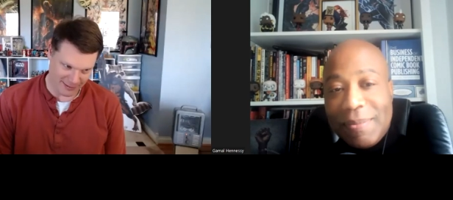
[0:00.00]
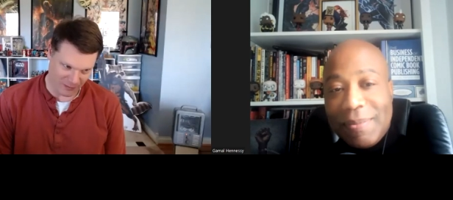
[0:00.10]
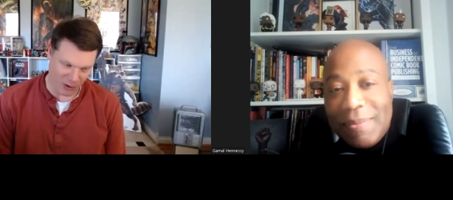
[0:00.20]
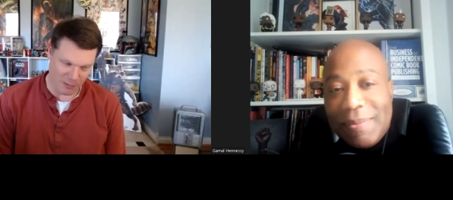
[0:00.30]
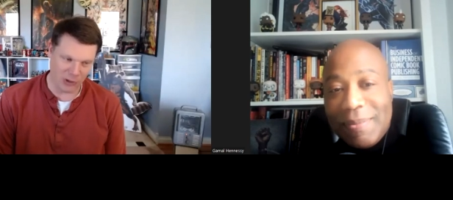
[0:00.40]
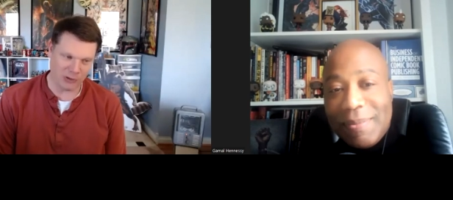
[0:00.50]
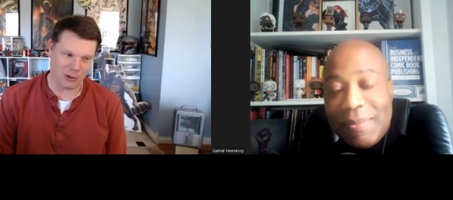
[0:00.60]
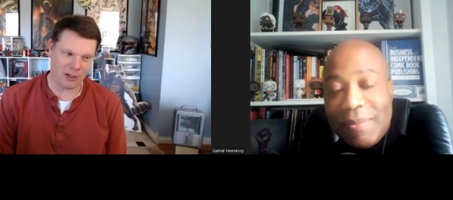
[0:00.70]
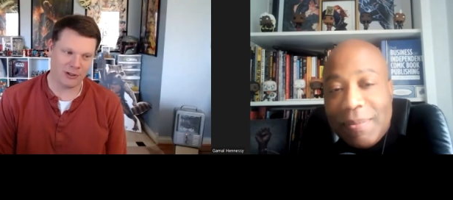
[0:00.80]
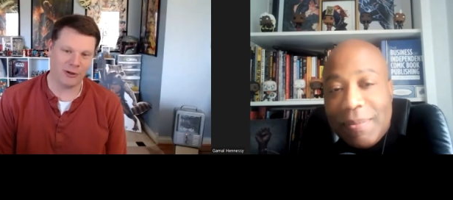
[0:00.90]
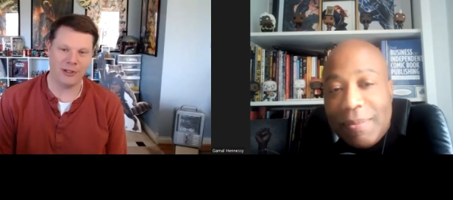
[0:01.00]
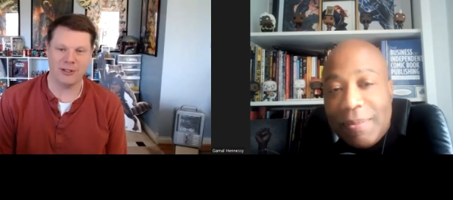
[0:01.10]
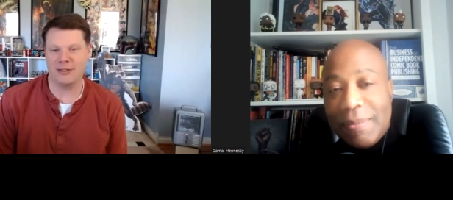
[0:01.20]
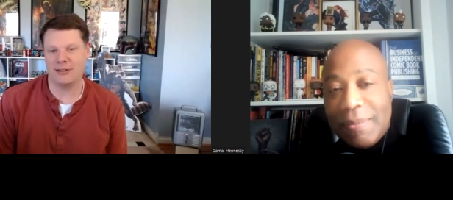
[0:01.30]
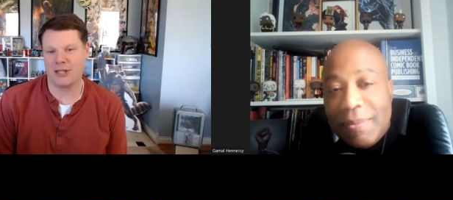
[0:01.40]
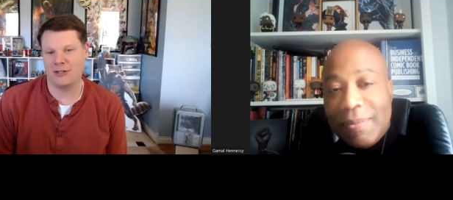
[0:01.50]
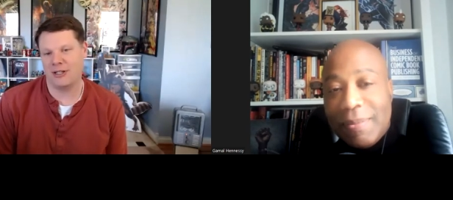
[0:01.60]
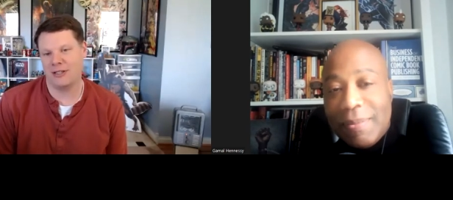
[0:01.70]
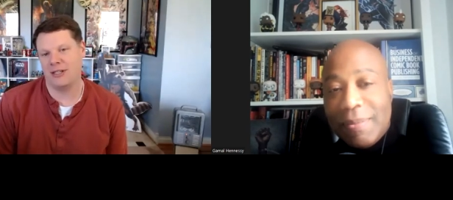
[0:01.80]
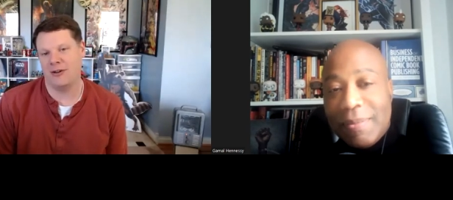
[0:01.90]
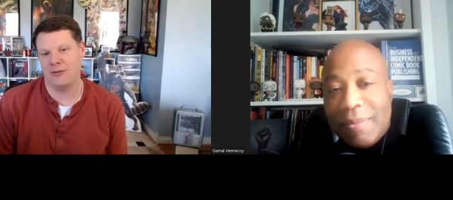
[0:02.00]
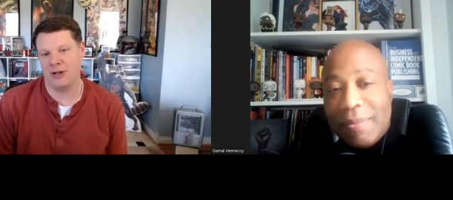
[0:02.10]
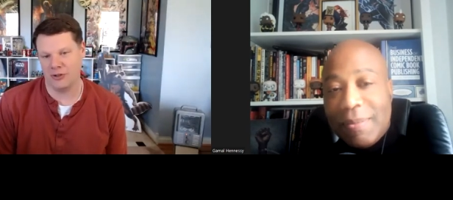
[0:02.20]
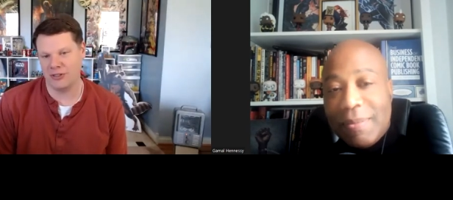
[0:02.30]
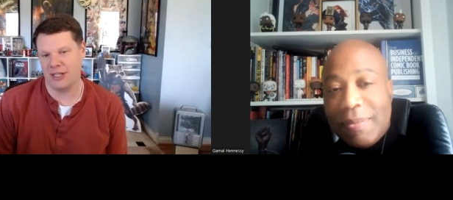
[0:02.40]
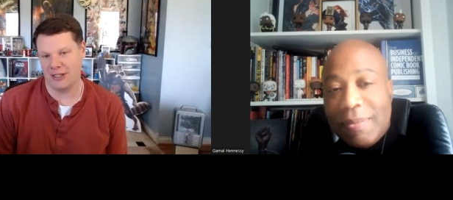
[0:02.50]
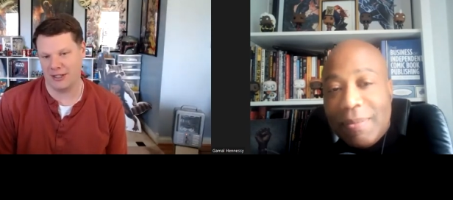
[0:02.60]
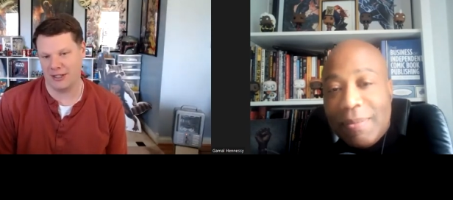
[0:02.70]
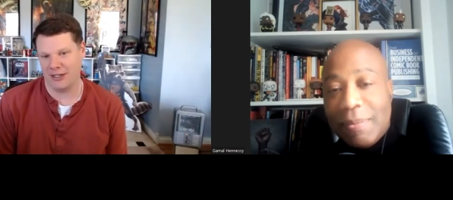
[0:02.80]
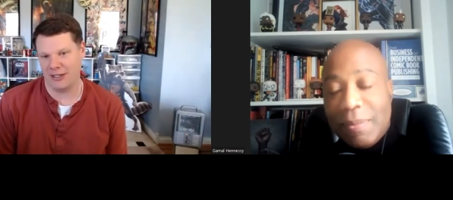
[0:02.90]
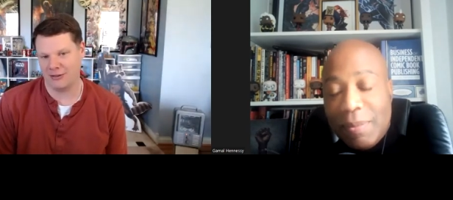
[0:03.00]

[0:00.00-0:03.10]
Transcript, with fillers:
Speaker 1: for the most part, go into these contracts now understanding that.